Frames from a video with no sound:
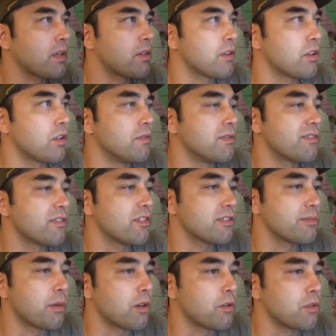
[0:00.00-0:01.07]
the Clovis
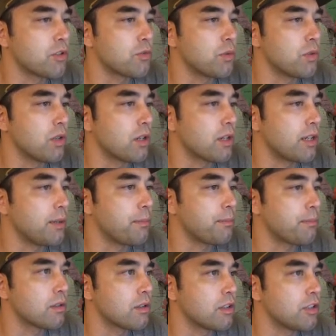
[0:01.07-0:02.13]
First model, which we'll uh, keep
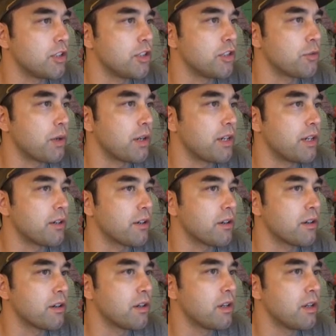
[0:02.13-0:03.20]
continue right
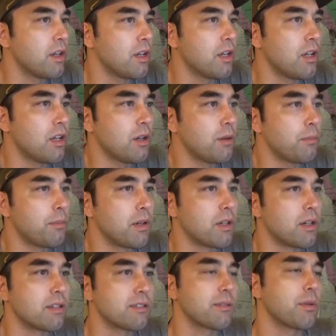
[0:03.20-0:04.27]
here. But
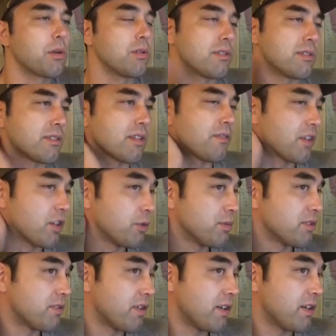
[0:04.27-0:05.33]
uh, some of the oldest stuff at
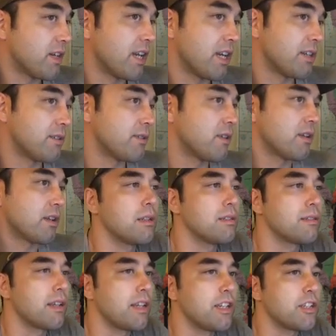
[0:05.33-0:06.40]
Cooper's Ferry again
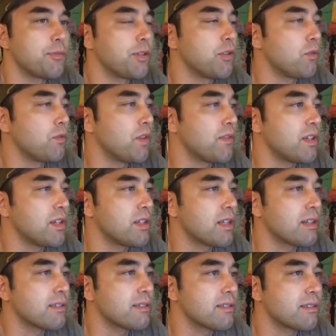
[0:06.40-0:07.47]
is aged between
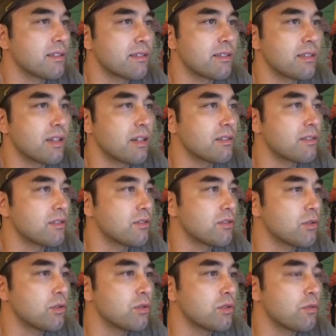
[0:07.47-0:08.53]
15,000 and 16,000 years
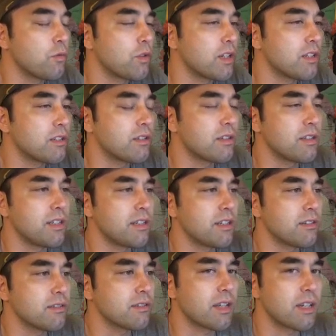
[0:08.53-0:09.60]
old, and we'll get into the
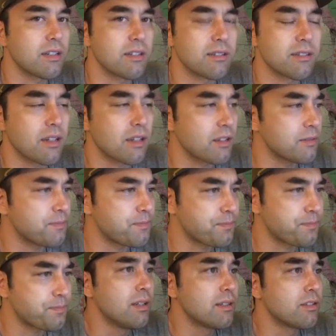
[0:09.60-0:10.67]
details of that in a second.
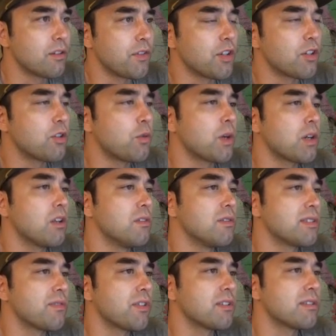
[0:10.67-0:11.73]
So if you don't know what
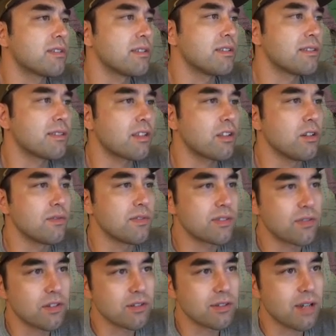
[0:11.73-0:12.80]
Clovis First is, the
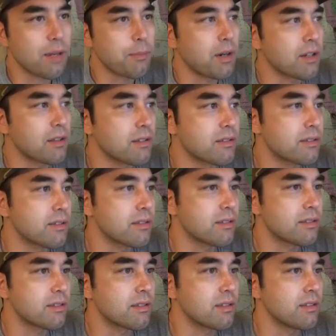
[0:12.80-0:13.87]
Clovis First
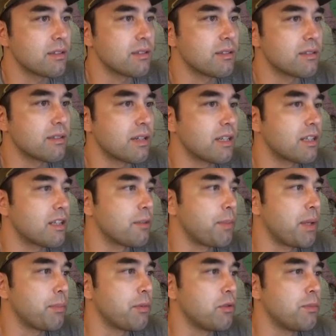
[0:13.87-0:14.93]
hypothesis is that the
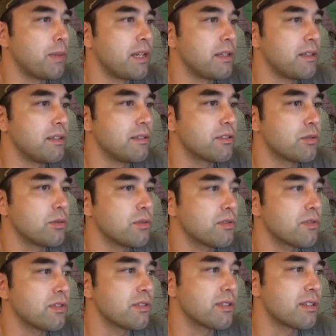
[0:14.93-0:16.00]
people who made these tools
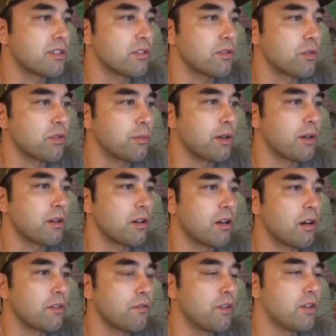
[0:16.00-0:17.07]
first entered North America
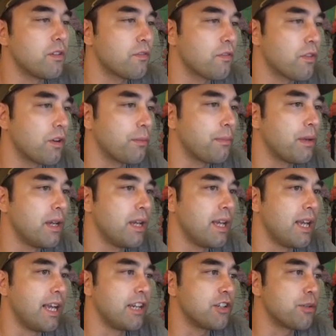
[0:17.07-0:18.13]
on foot from
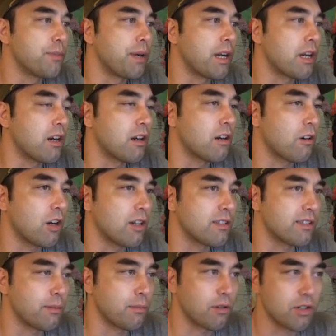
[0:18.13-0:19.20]
Asia by
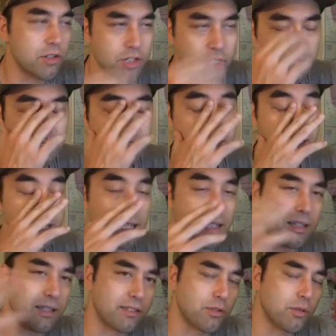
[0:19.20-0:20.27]
crossing Beringia,
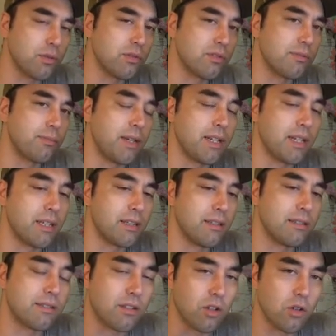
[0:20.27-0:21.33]
and these tools meaning
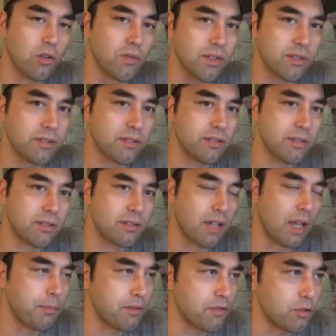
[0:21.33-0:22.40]
these Clovis
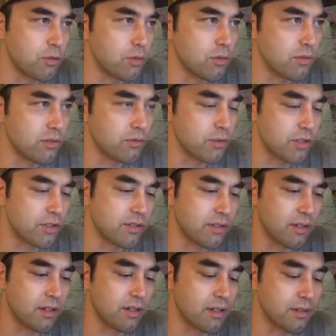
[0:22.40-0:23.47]
type of tools, which is a,
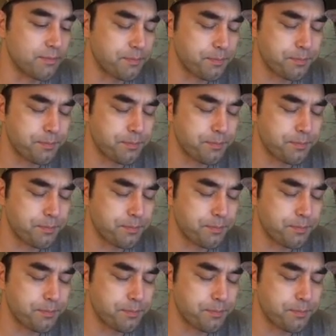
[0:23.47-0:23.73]
a